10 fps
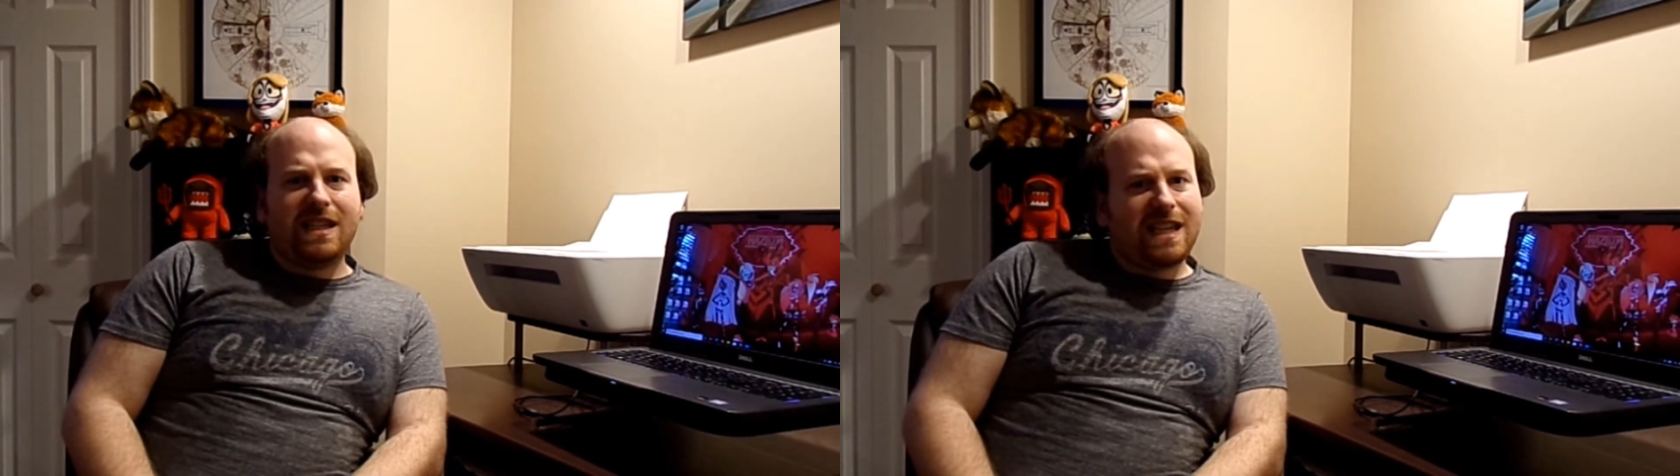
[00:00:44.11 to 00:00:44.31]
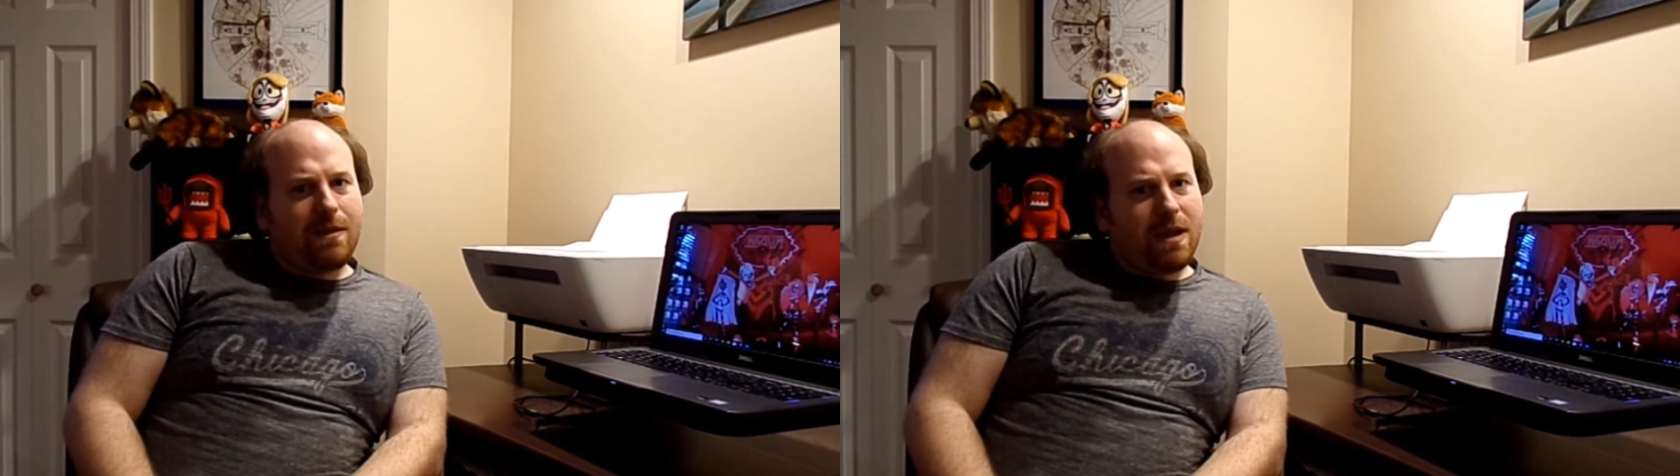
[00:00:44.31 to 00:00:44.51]

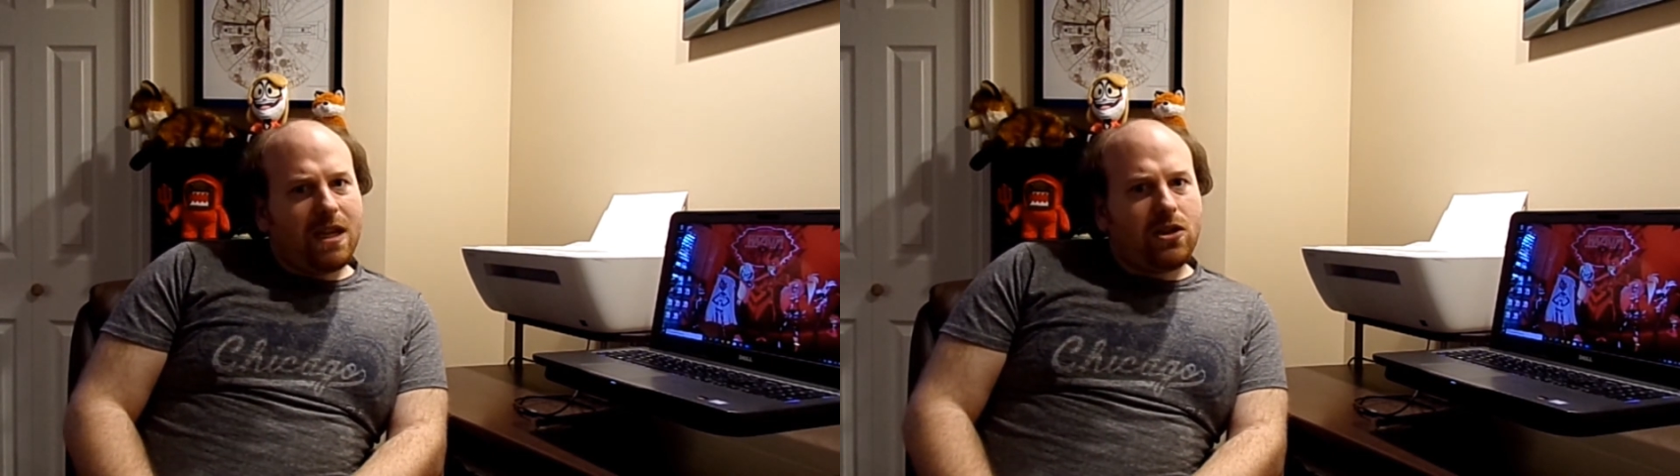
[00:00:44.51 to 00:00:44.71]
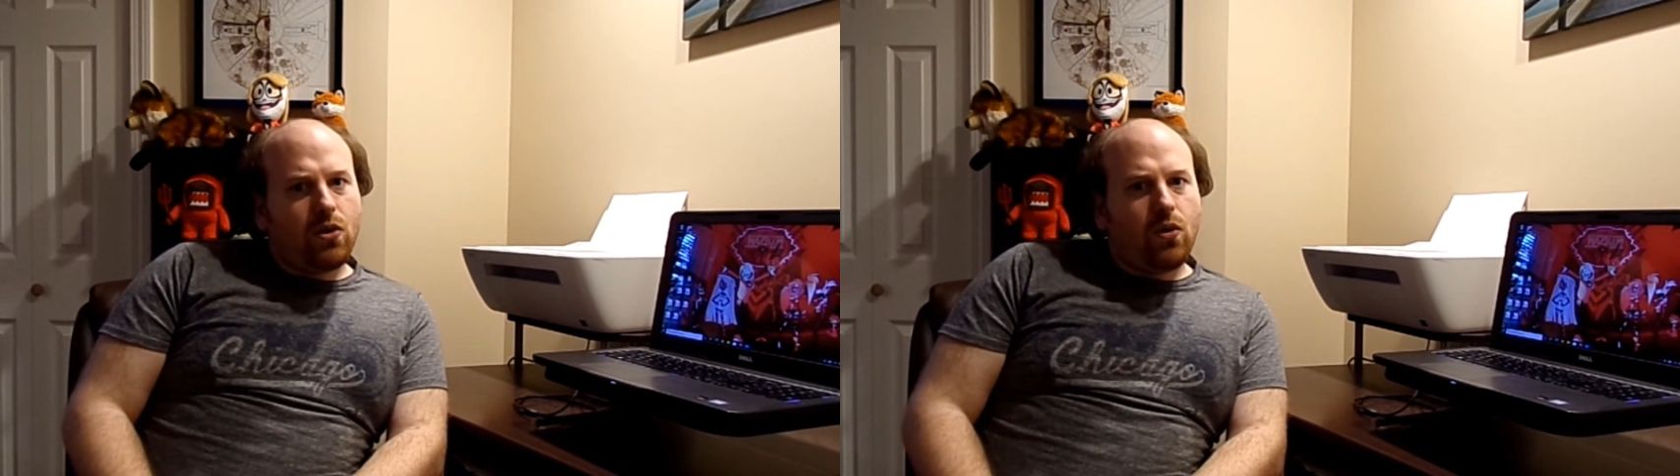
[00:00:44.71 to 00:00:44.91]
see me
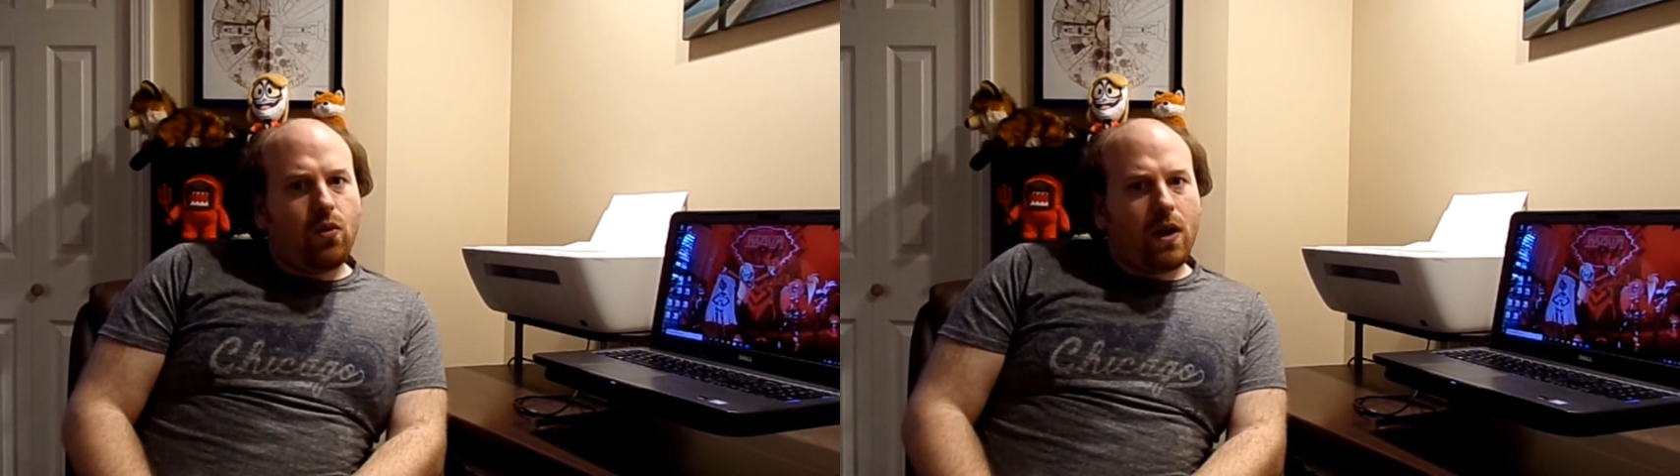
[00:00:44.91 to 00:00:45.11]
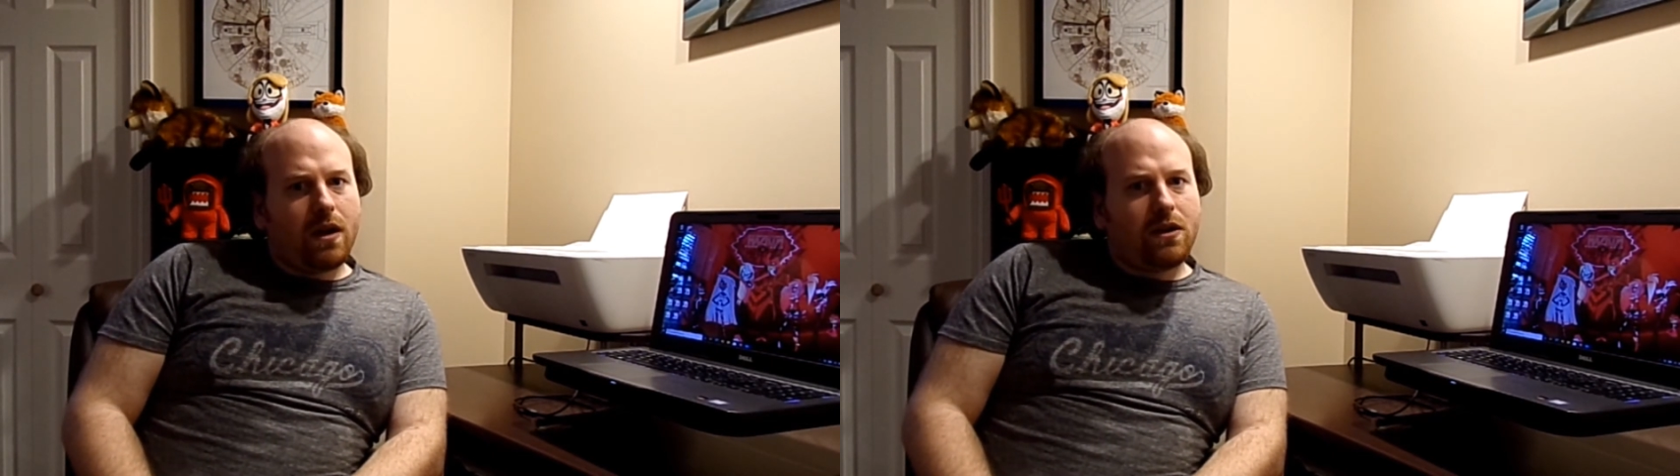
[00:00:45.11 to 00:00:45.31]
do
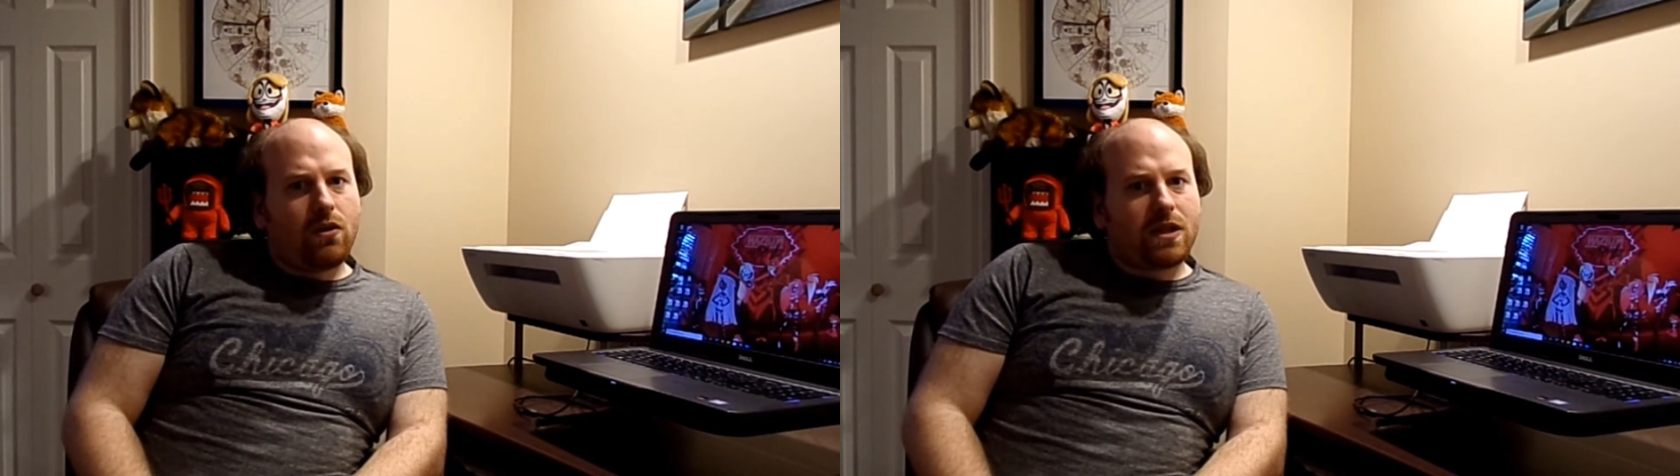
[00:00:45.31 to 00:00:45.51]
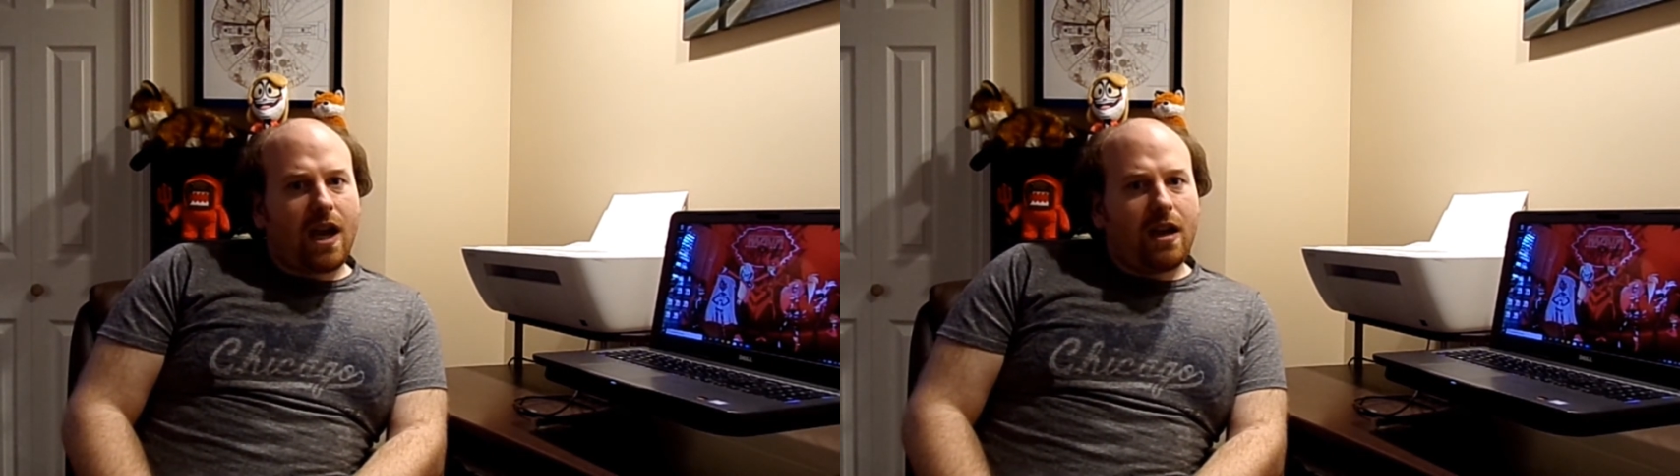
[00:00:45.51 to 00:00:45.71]
one of
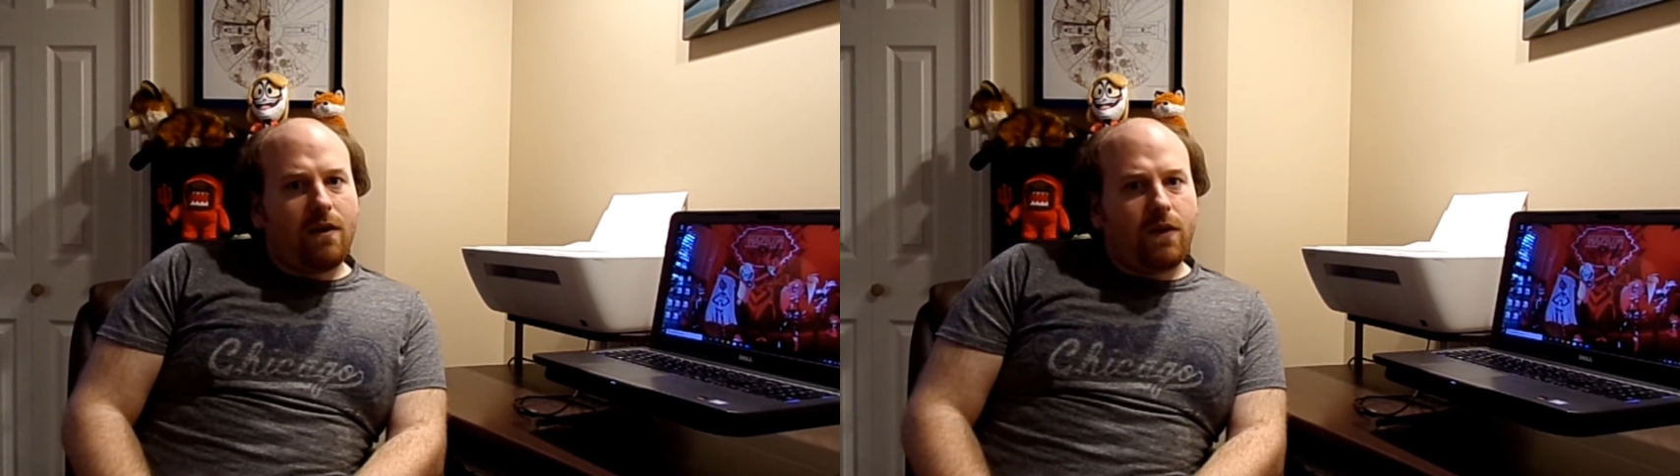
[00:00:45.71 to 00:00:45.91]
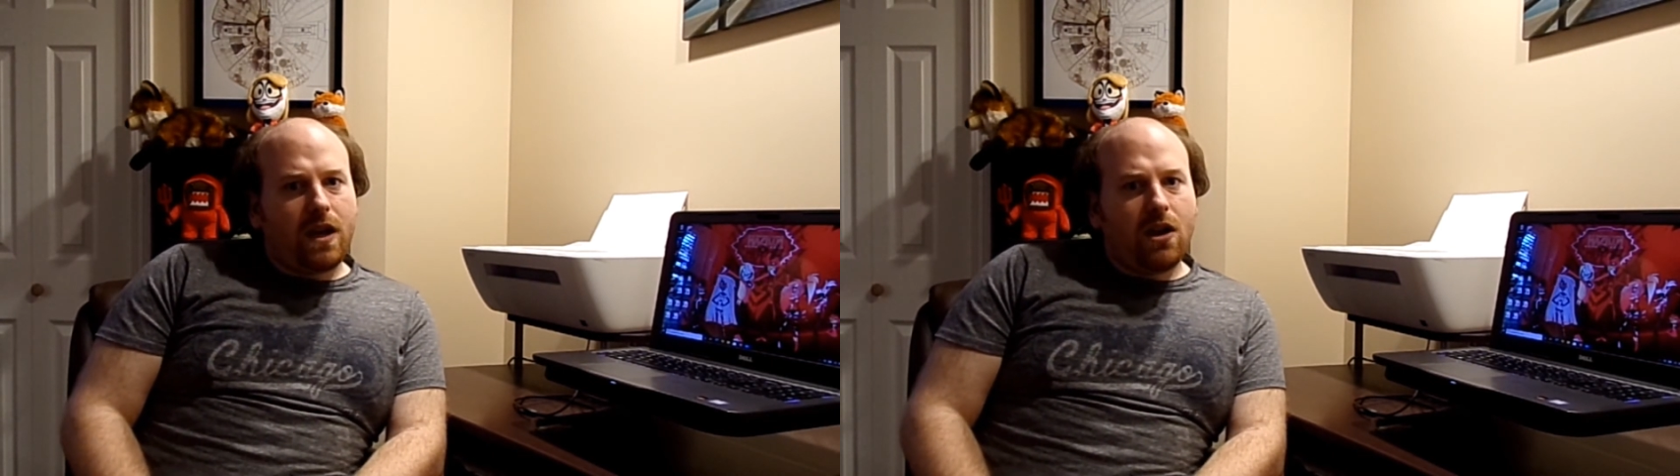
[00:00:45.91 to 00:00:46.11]
those kind
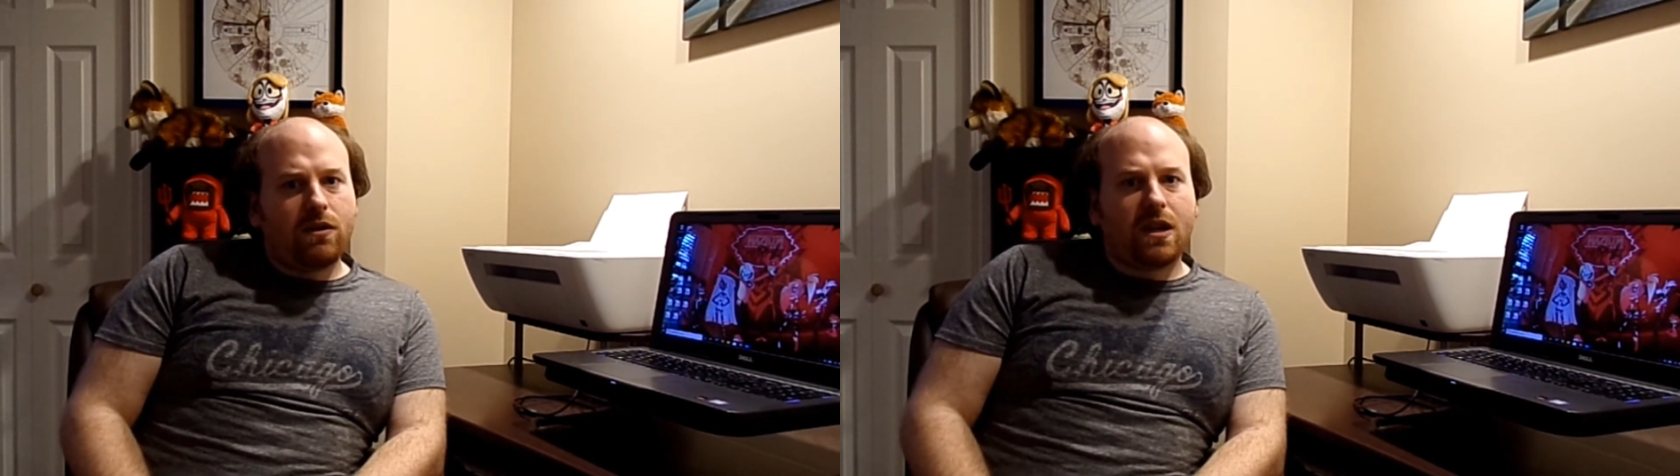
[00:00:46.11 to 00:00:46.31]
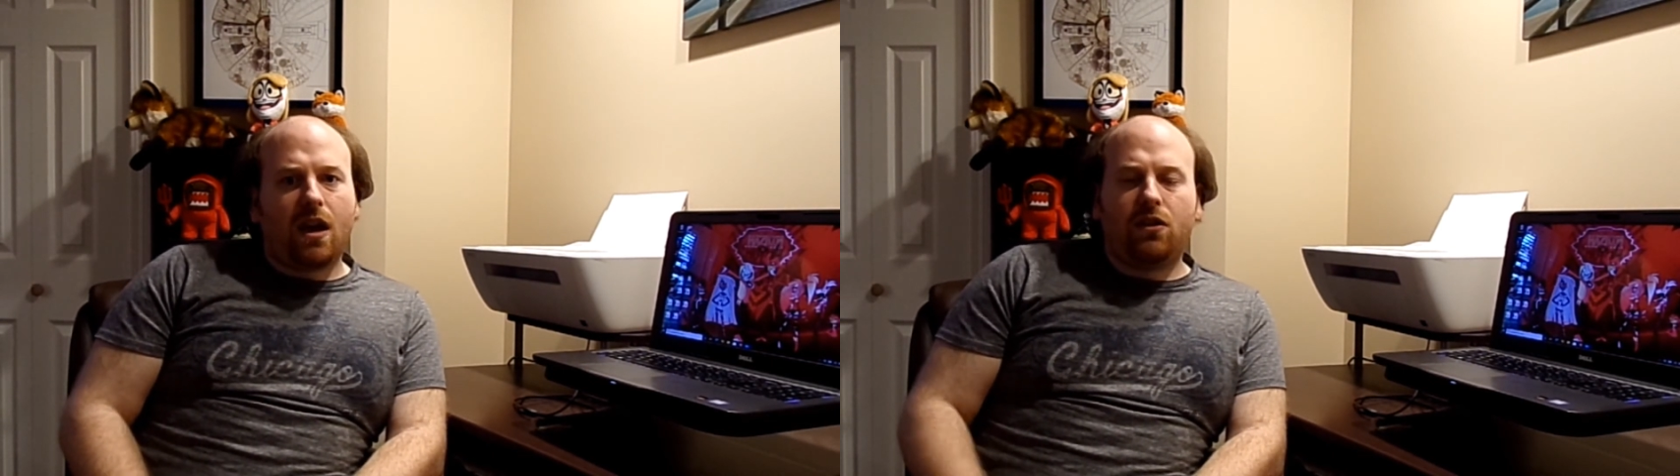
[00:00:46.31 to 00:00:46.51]
of videos,